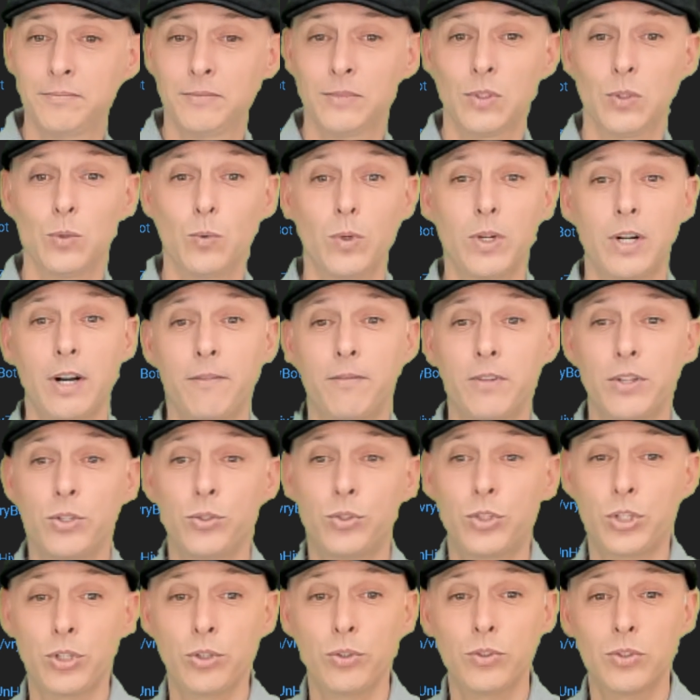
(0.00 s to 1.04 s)
whatever you
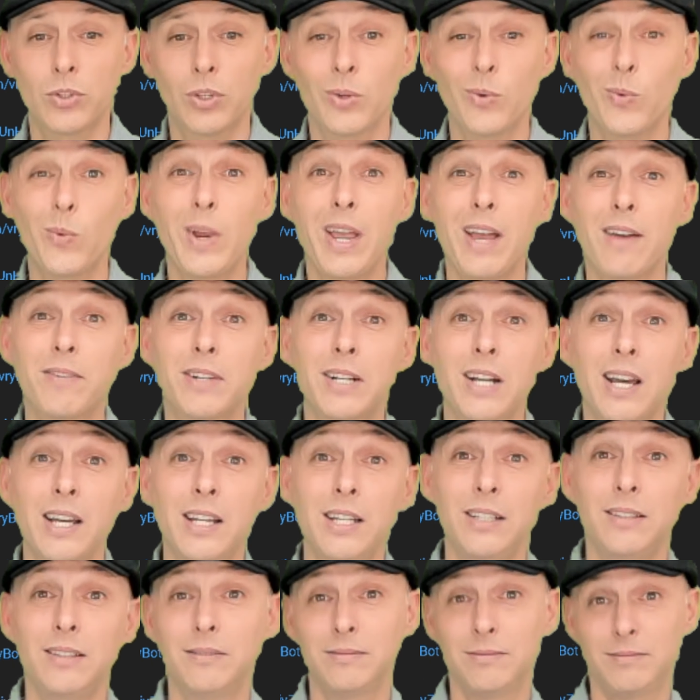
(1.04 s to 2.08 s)
choose, we have a
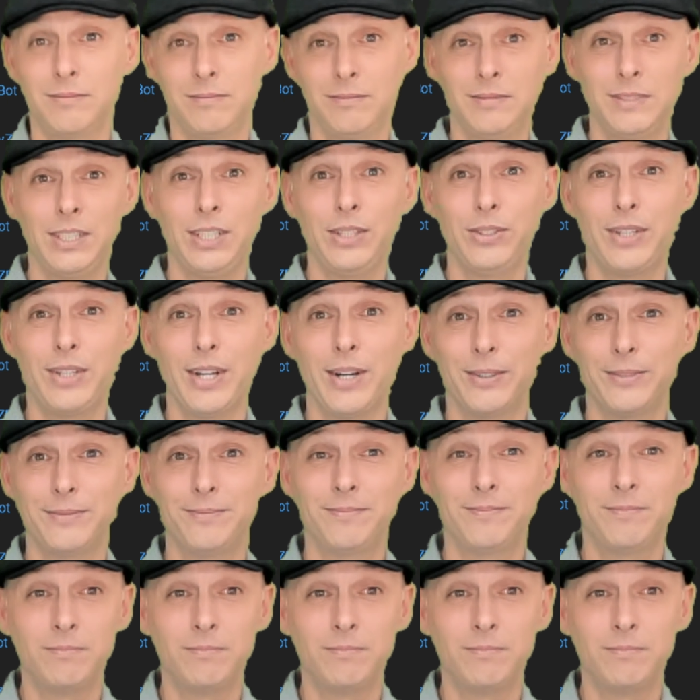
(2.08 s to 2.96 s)
knight. You don't.